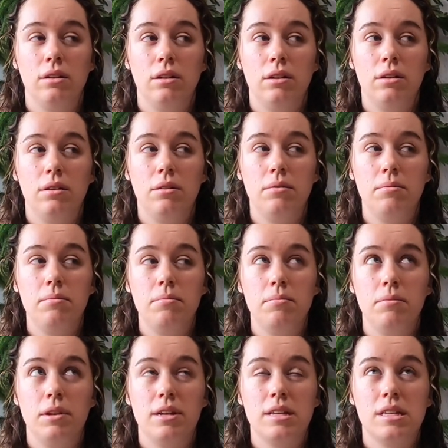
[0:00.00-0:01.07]

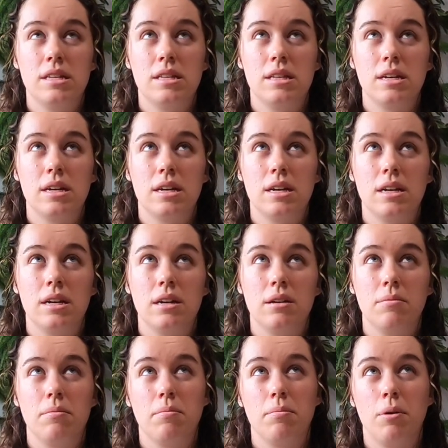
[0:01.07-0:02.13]
let's see,